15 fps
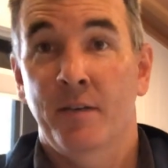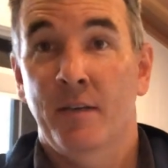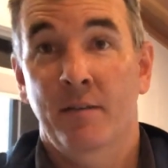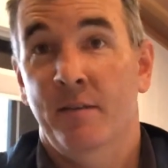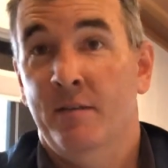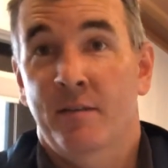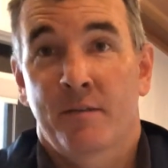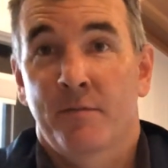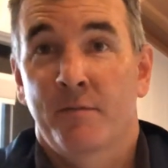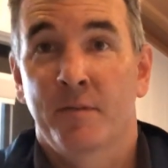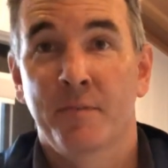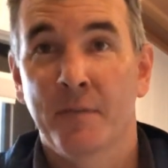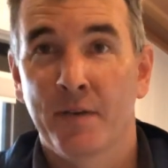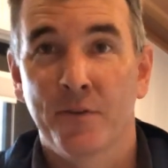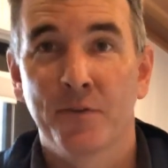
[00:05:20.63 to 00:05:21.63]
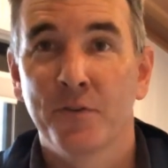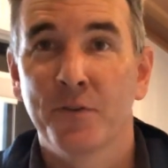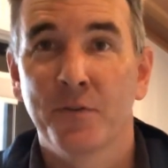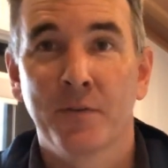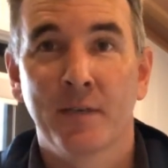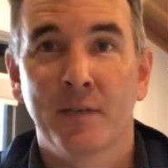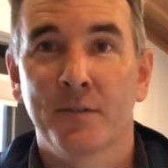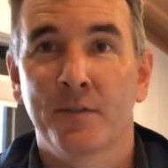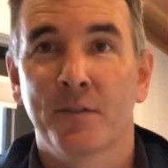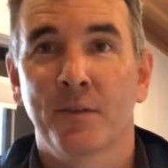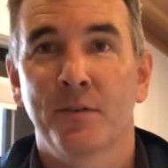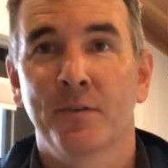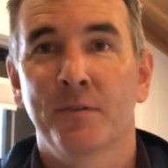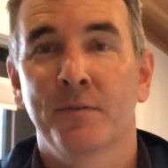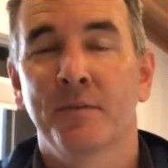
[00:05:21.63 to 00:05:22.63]
It doesn't really matter who you are.
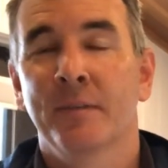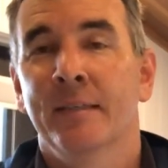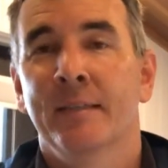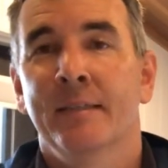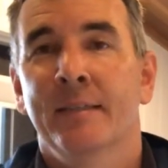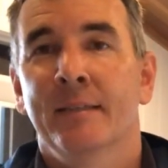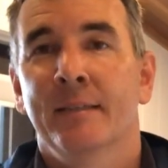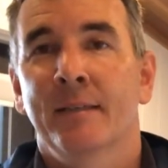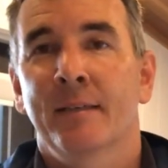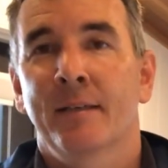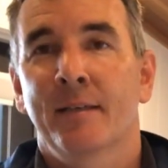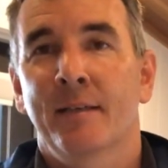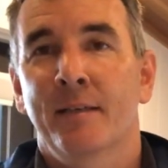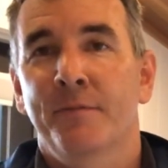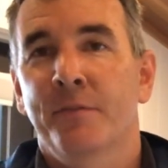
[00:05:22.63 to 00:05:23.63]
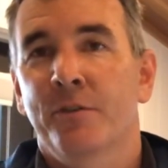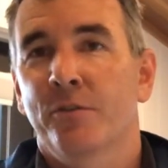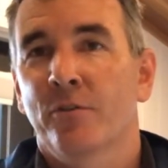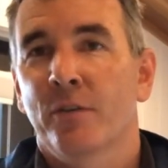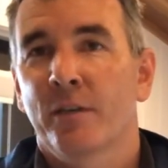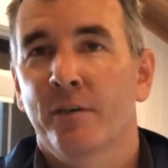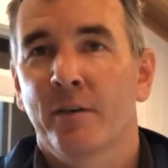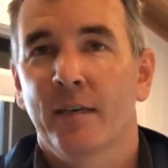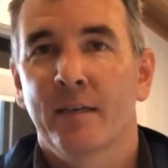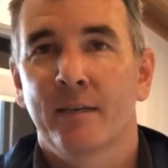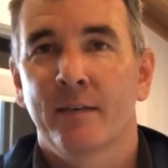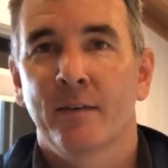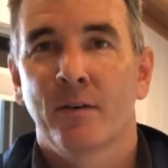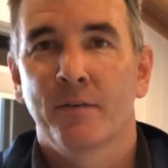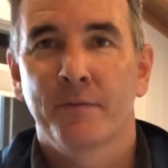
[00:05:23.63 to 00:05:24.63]
So, and if you're trying to create
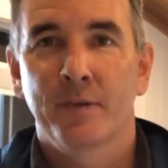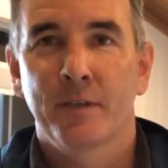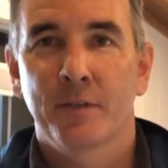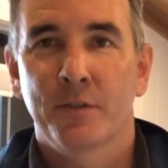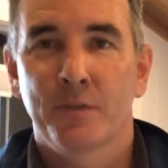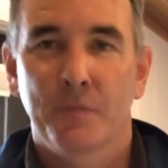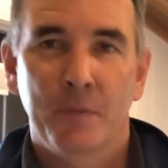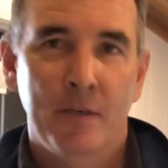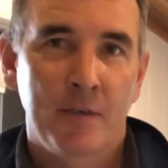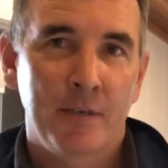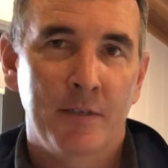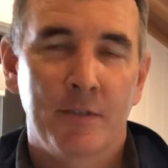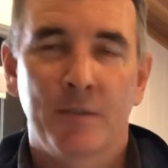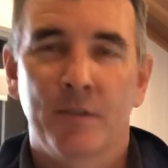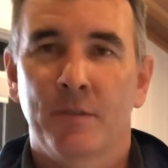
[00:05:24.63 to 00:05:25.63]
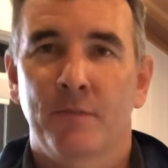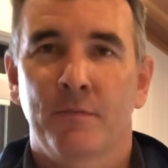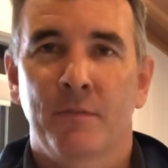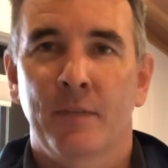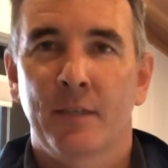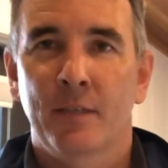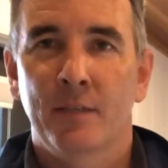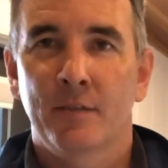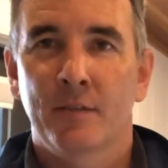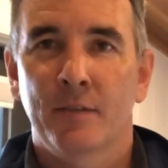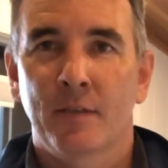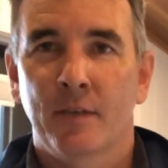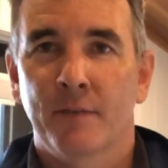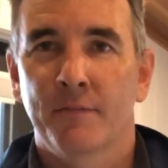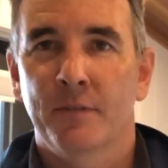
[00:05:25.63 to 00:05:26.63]
an off-grid experience for these
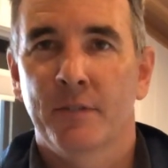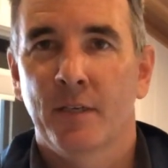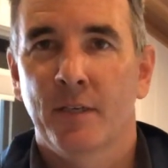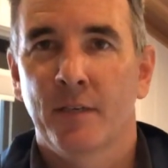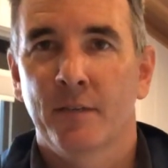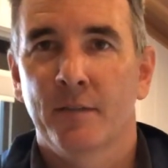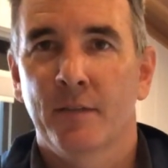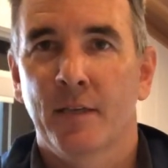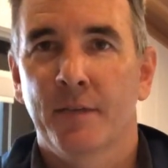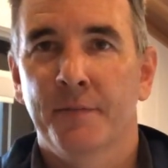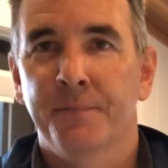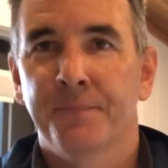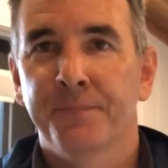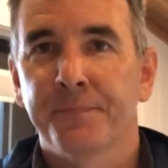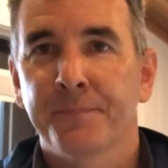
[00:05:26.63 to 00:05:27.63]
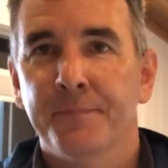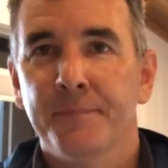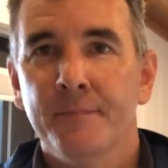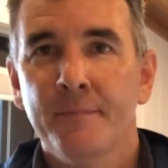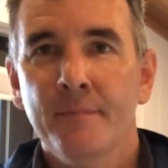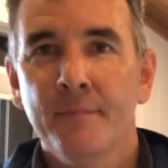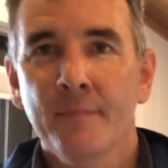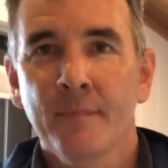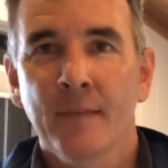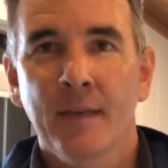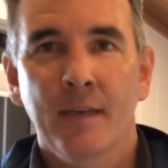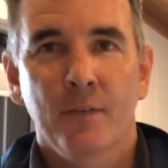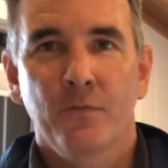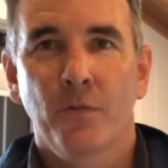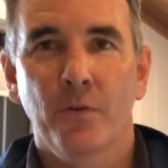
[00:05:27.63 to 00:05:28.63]
for tenants, then
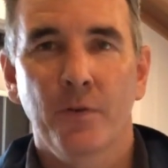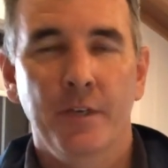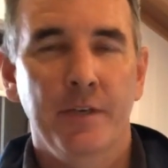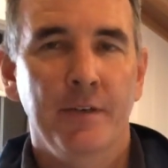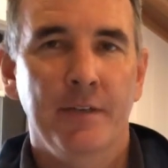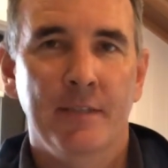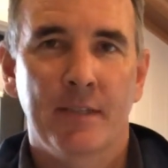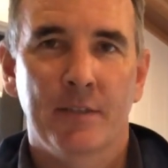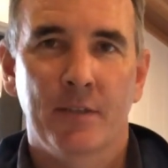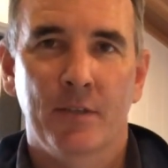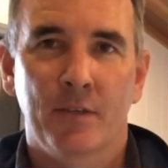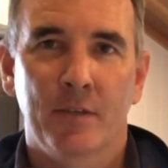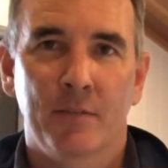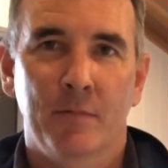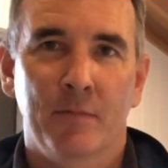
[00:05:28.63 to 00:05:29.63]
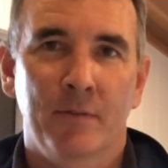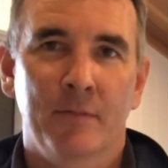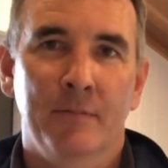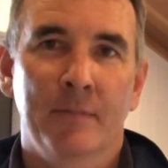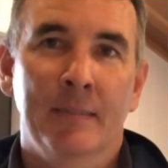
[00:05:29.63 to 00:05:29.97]
and it's 40 degrees outside, well,